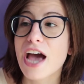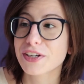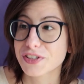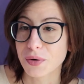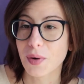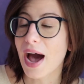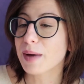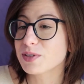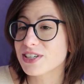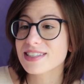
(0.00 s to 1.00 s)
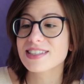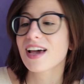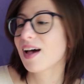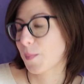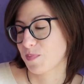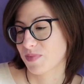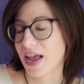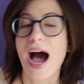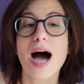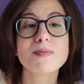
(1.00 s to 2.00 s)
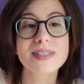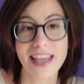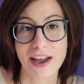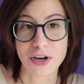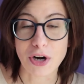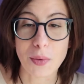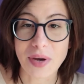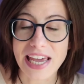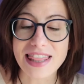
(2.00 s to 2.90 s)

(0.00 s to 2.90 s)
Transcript: So I'm scared, okay?